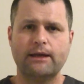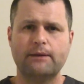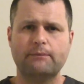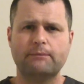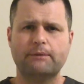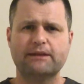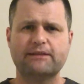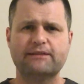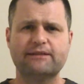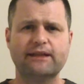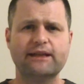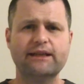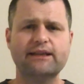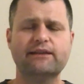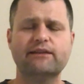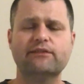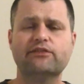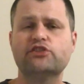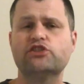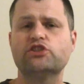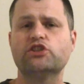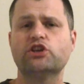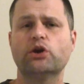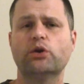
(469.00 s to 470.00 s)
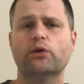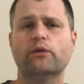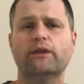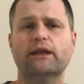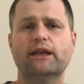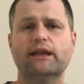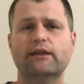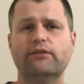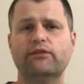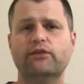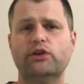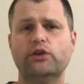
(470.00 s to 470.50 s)
But studies have shown
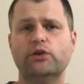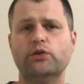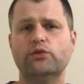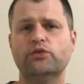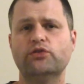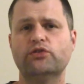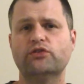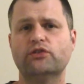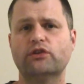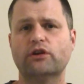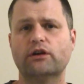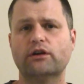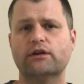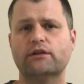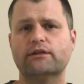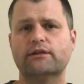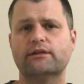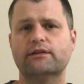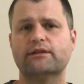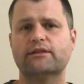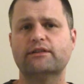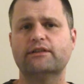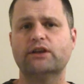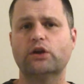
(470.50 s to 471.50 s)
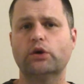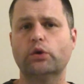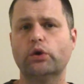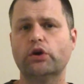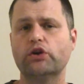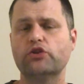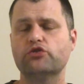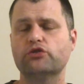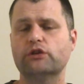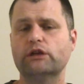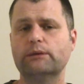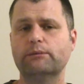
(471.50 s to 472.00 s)
that if you start
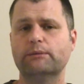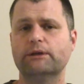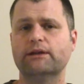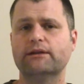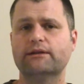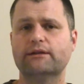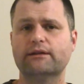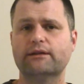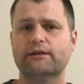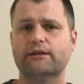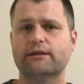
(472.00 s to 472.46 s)
steroid treatment